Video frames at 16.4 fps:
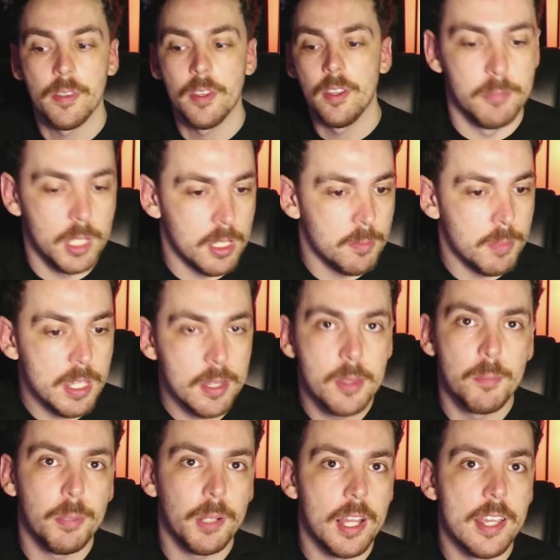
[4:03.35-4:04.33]
Maybe
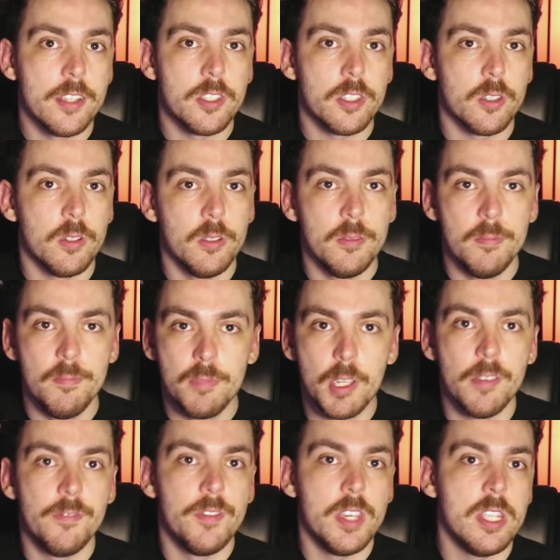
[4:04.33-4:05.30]
the players could
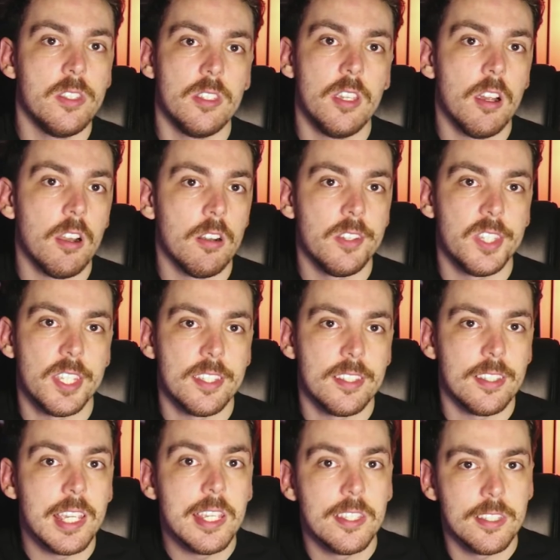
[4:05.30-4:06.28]
convince Yaren to
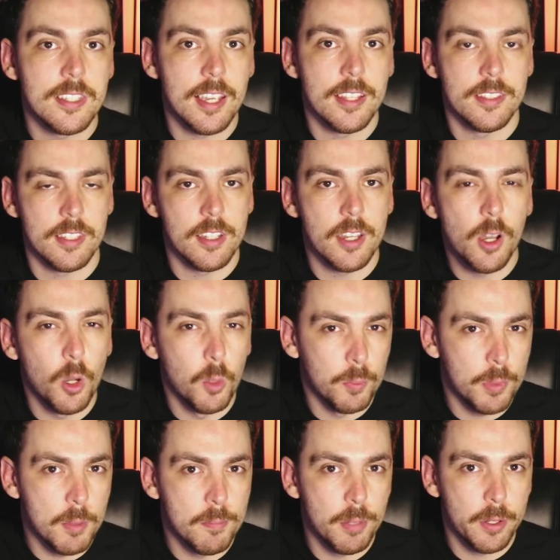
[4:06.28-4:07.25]
see sense and help
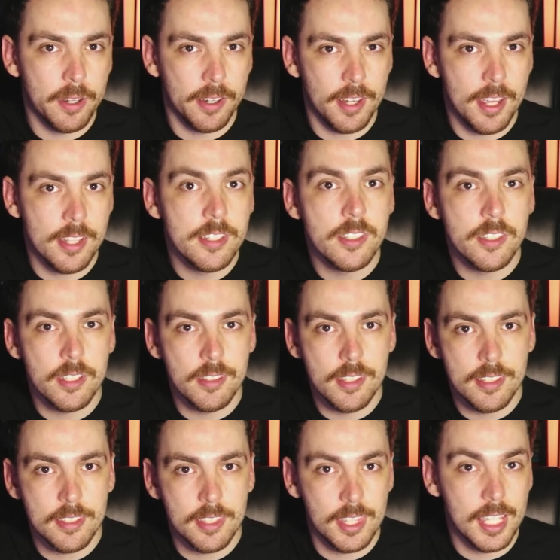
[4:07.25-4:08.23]
them put an end to
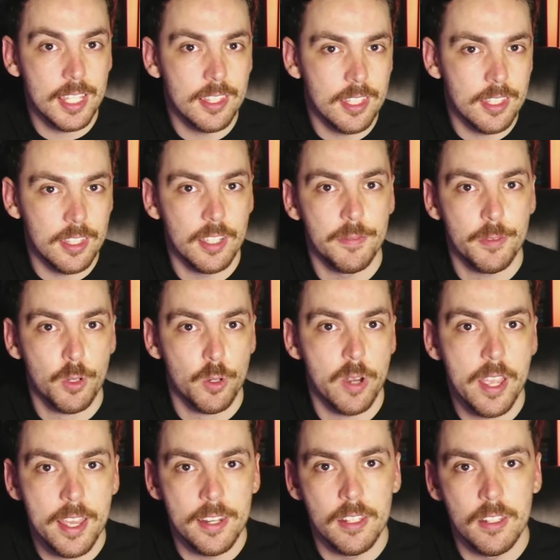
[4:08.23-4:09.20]
this thing that they've
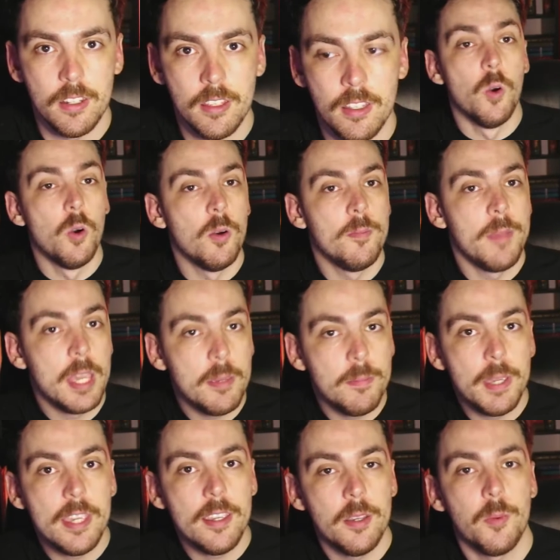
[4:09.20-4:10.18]
created. Or
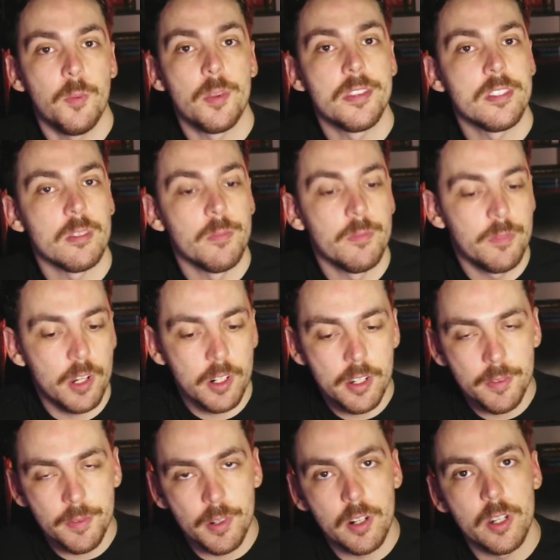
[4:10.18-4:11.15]
maybe, with some
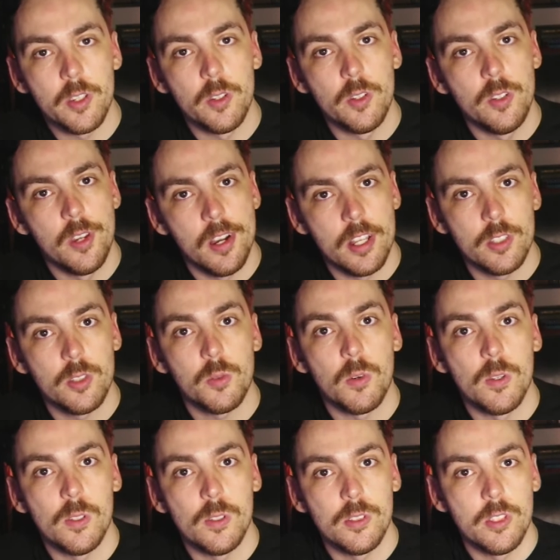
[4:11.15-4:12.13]
very, very good dice
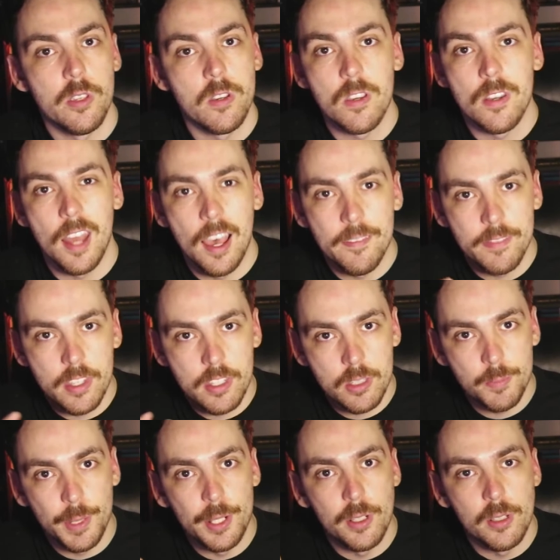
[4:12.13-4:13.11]
rolls, you could have the
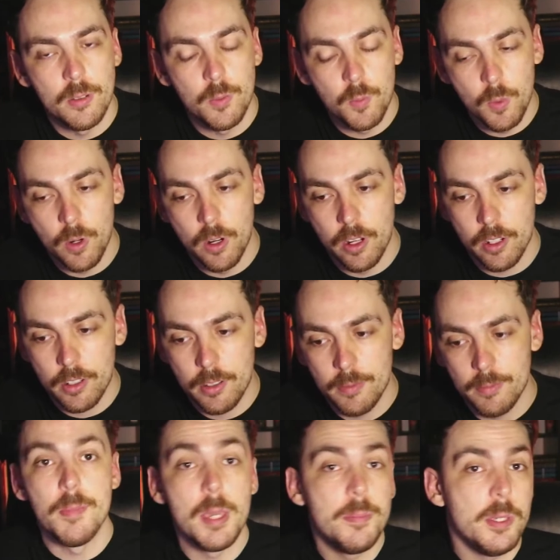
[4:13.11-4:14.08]
spell work.
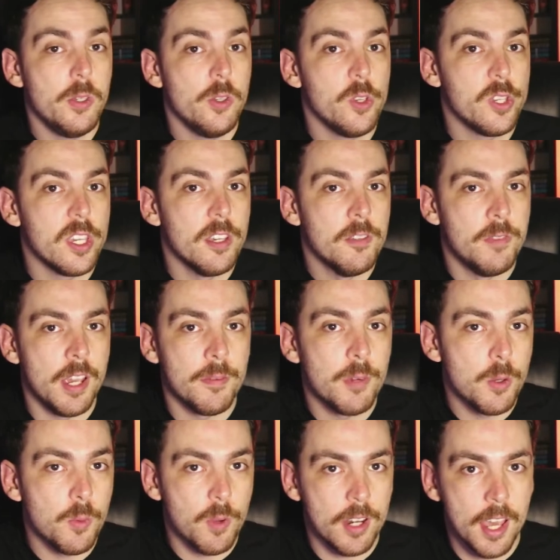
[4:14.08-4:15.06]
Maybe you give
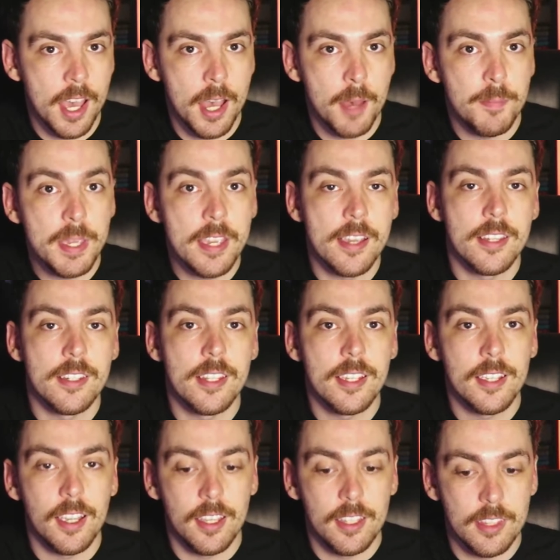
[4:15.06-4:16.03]
everyone a happy
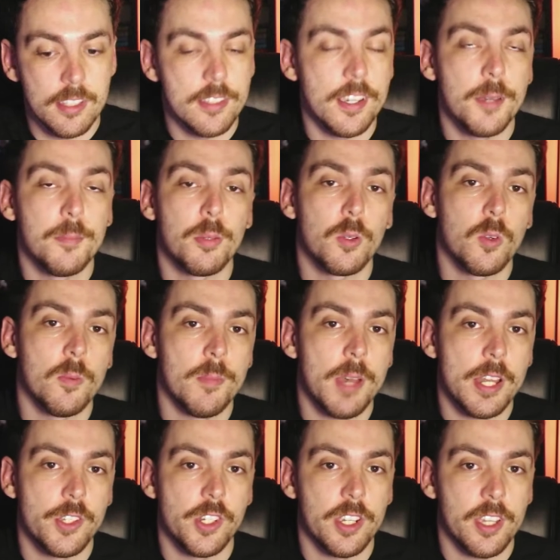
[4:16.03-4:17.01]
ending and the temporal
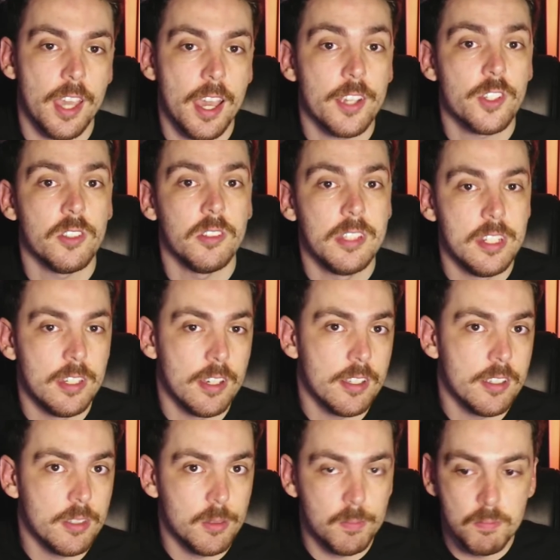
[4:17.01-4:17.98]
magic actually
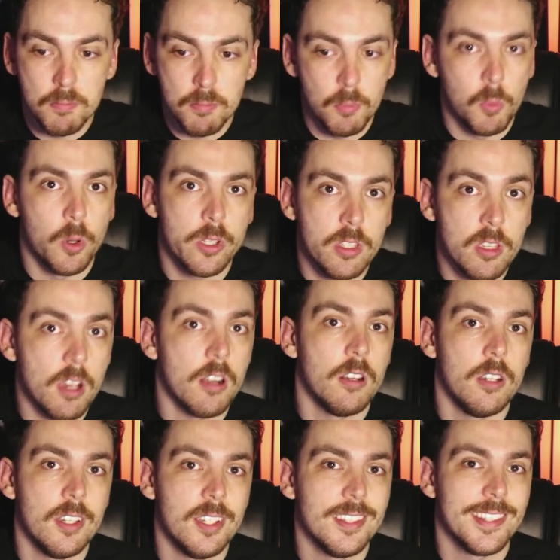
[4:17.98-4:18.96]
does what
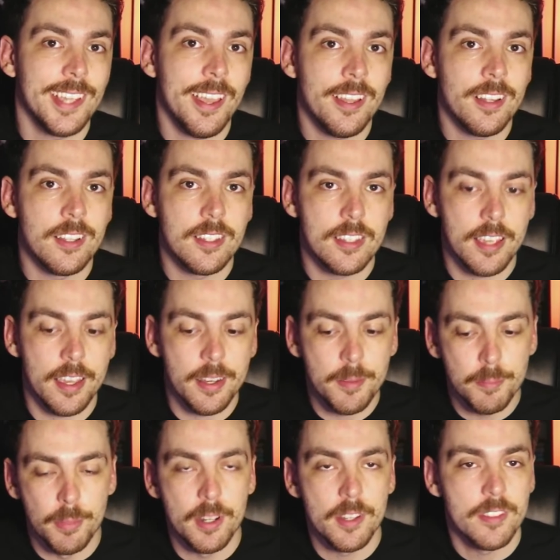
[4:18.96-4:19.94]
Yaren intends and
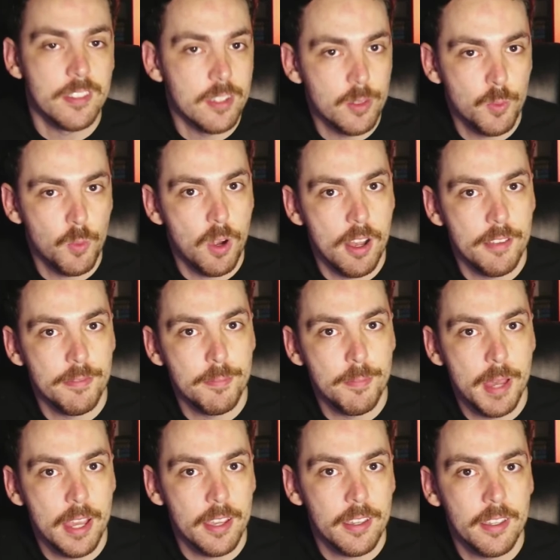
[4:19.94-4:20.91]
it brings his wife
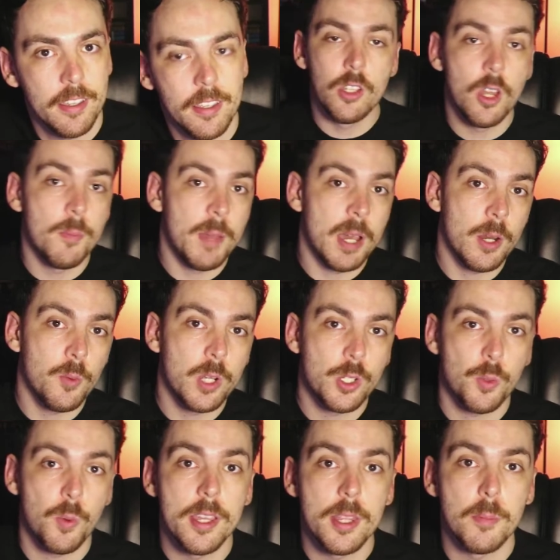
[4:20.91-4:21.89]
back. No matter
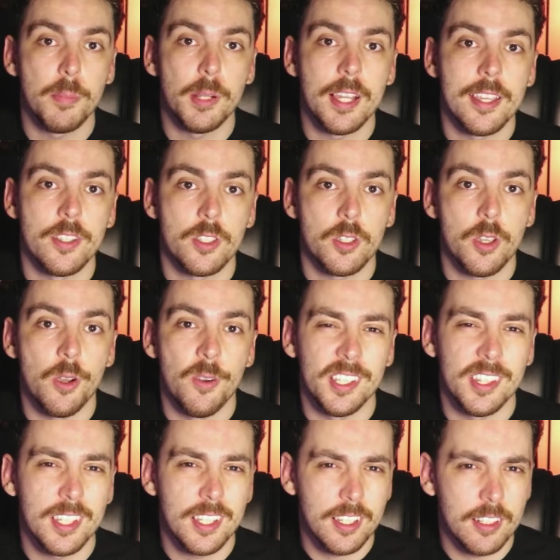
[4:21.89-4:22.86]
which way the players go, I
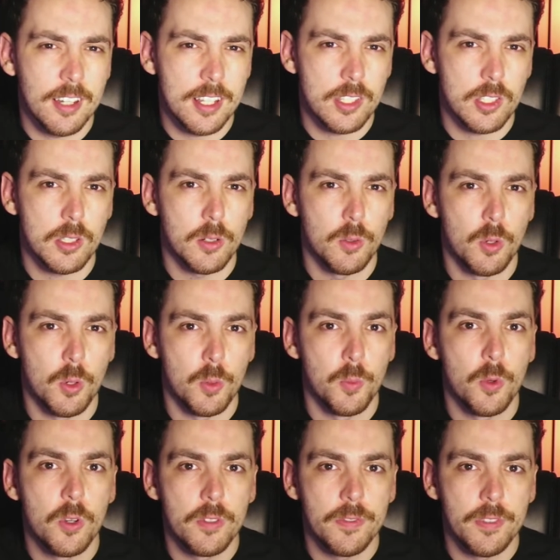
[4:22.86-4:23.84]
think a nice little
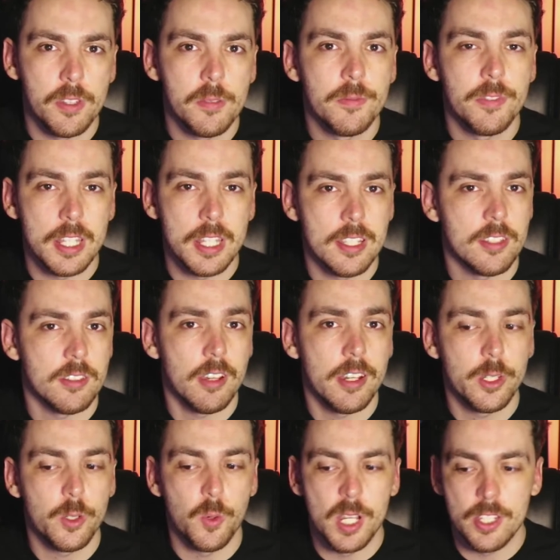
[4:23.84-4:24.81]
reward for them for this
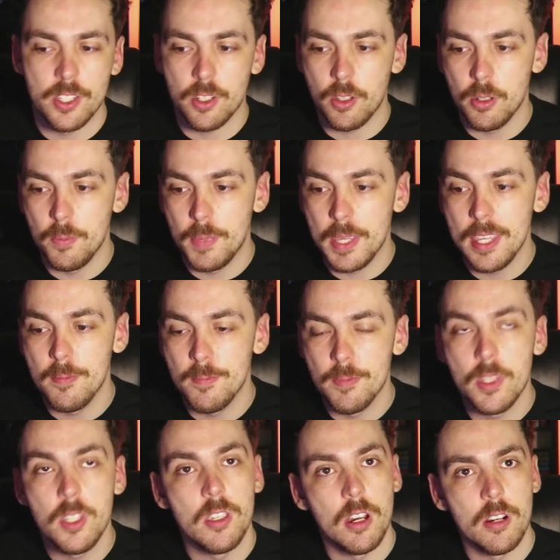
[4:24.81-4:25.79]
side quest could be
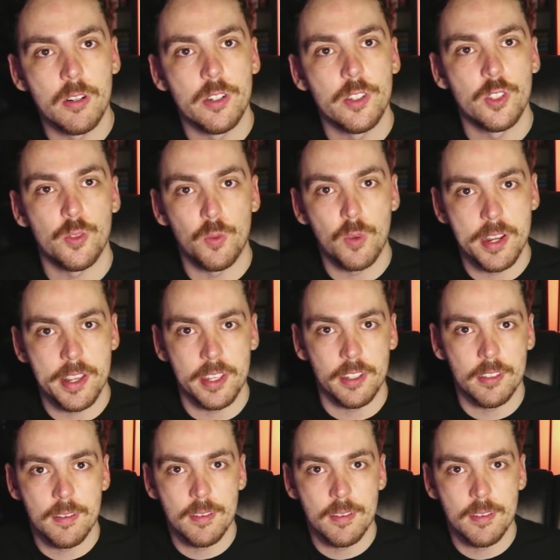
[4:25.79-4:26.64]
Yaren's ring.